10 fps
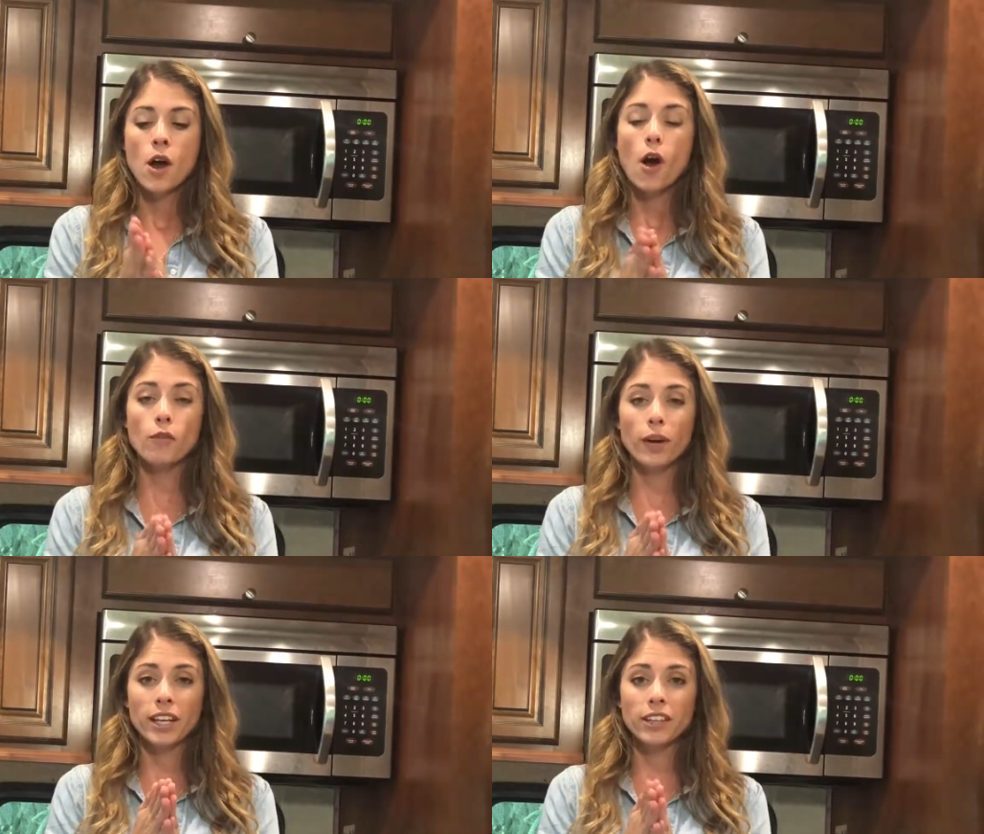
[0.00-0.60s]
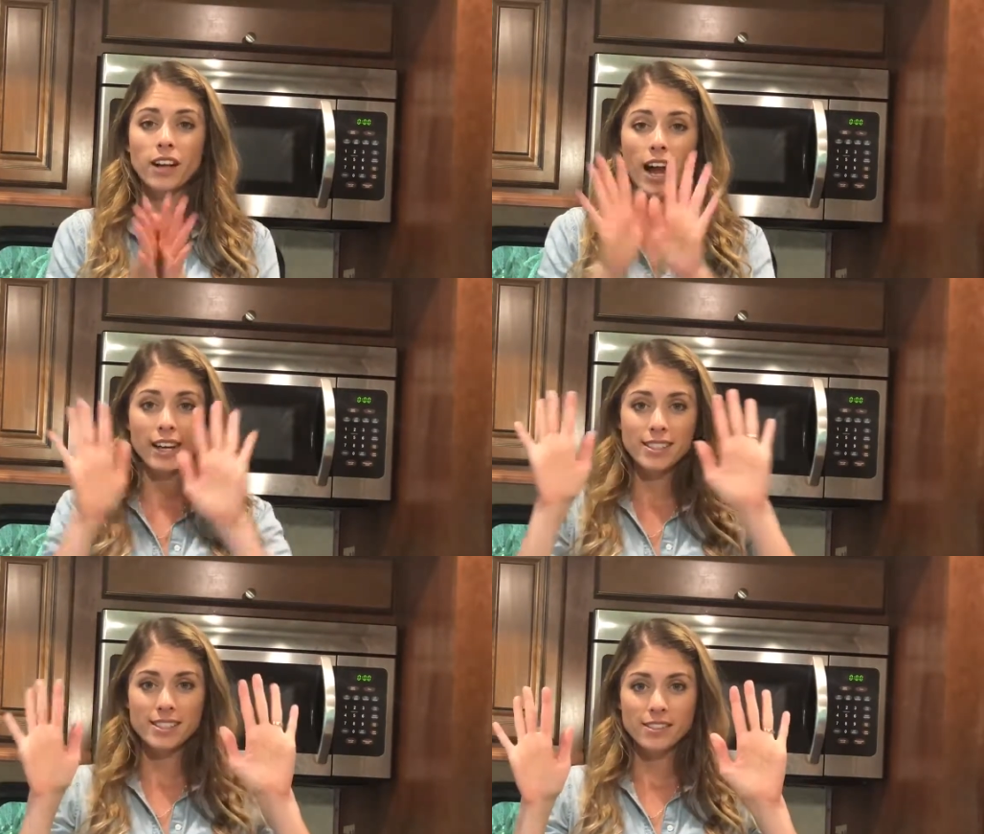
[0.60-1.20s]
Avoiding your
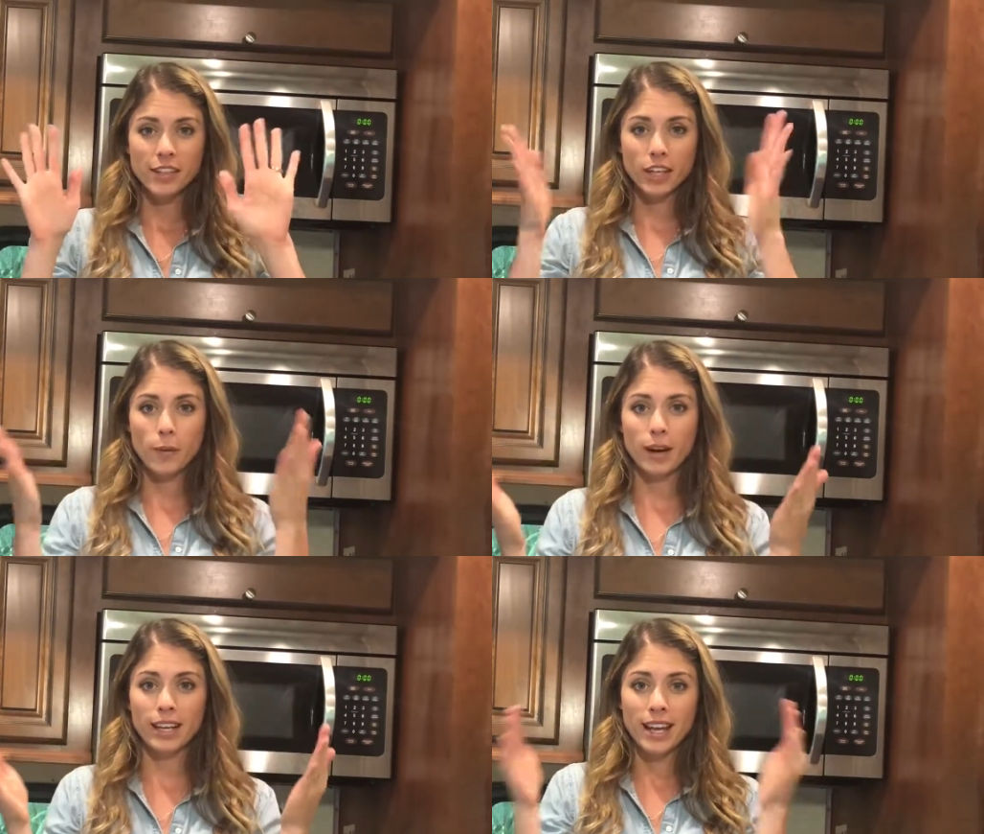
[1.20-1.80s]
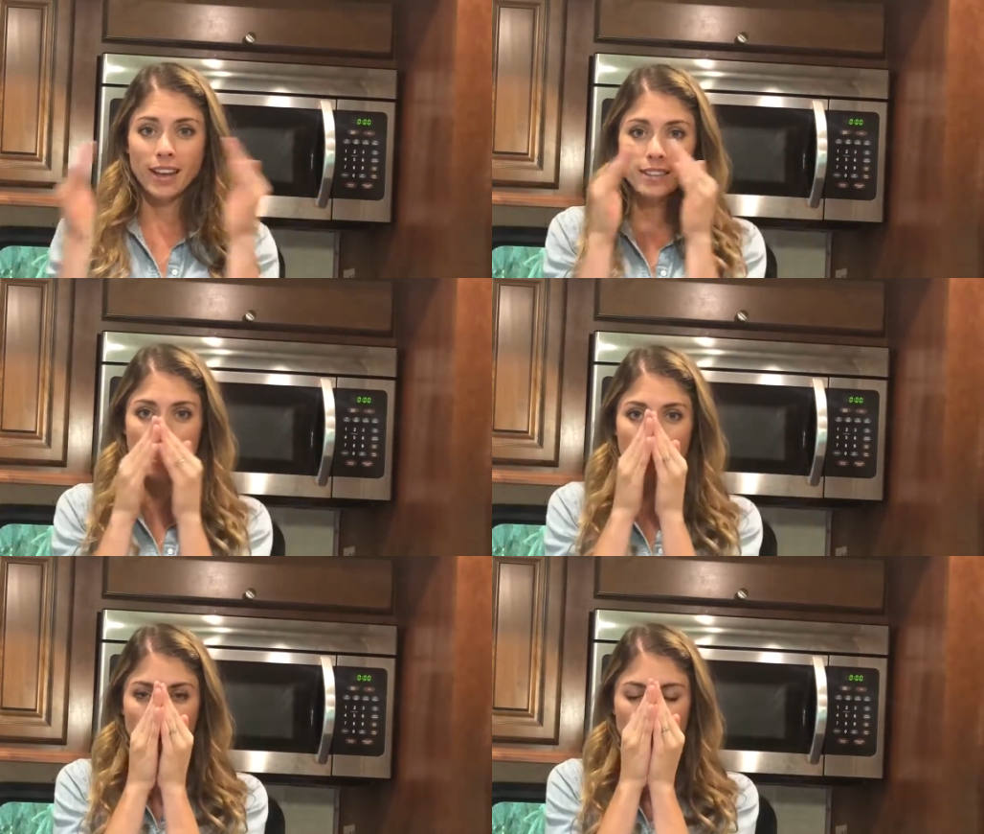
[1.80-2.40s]
eyes, you're going to want to inhale
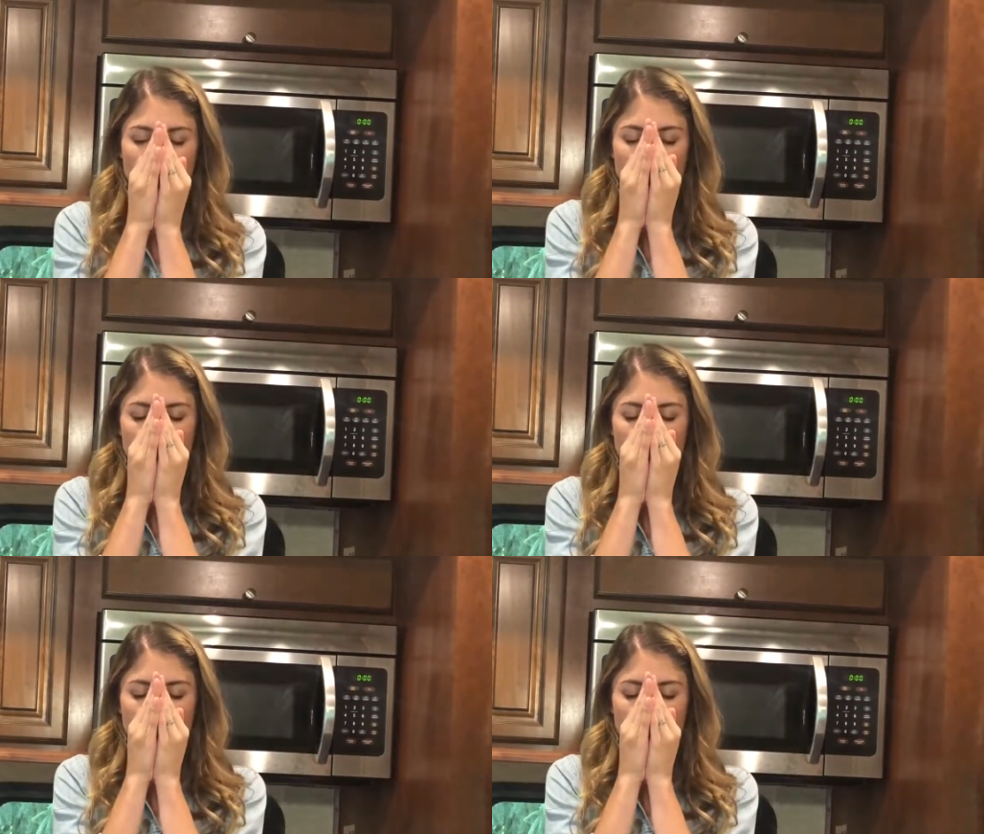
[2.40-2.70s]
deeply